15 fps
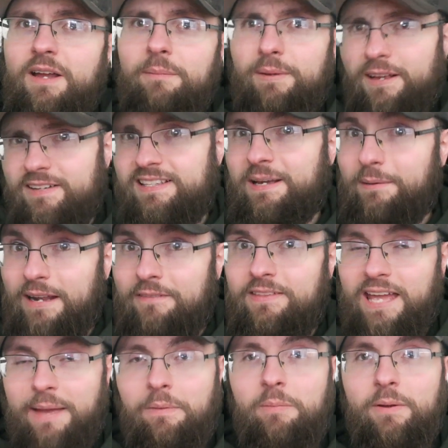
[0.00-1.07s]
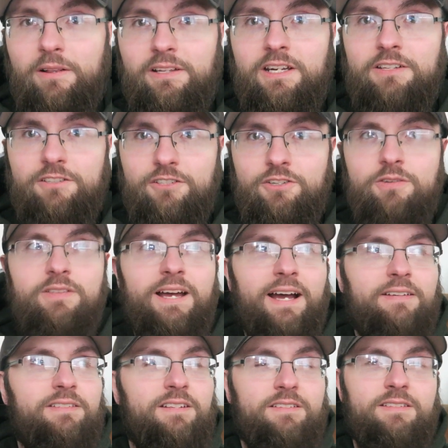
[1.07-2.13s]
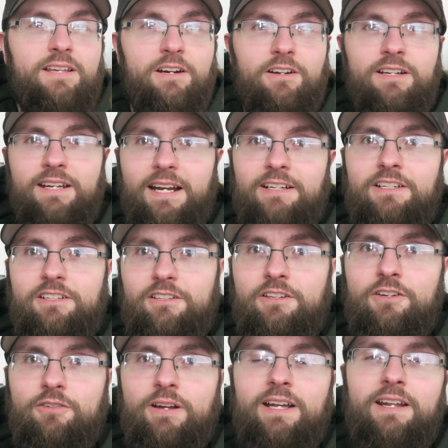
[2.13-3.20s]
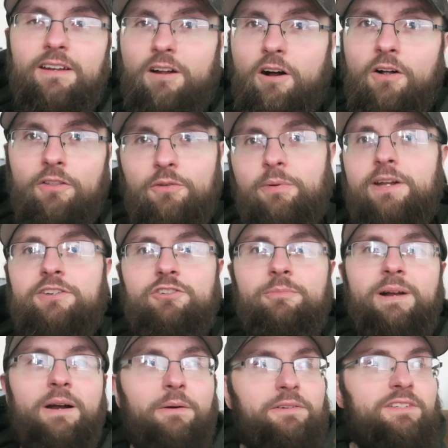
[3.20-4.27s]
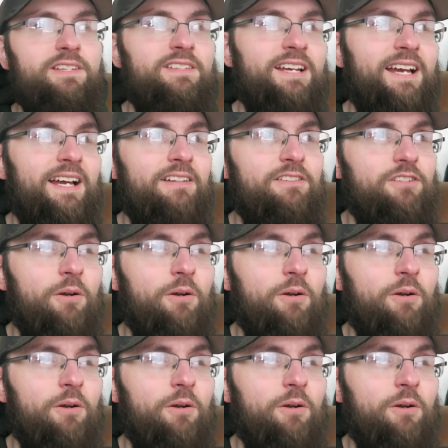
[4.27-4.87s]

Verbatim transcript: because they would have the capability to do that, since they're connected to the grid and all the Ranger powers he's had.